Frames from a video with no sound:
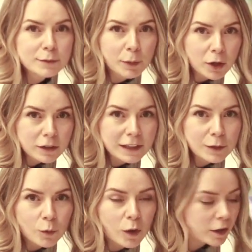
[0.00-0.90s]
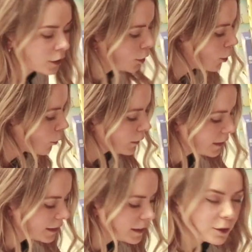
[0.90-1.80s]
sparkling water with
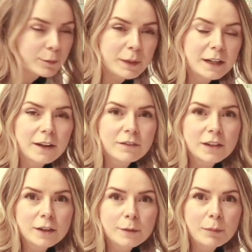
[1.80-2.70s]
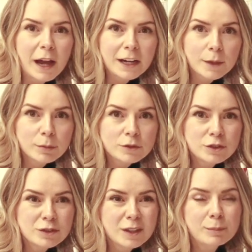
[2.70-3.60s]
a little bit of the pineapple
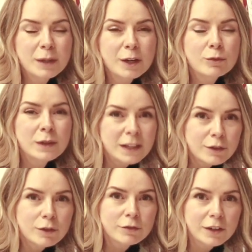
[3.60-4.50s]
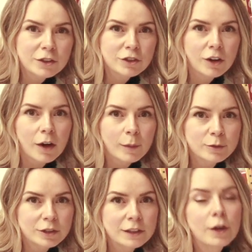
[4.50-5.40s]
juice could be a really refreshing
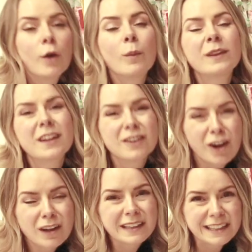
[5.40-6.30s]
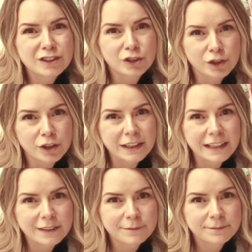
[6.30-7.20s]
option with a lot less sugar in it.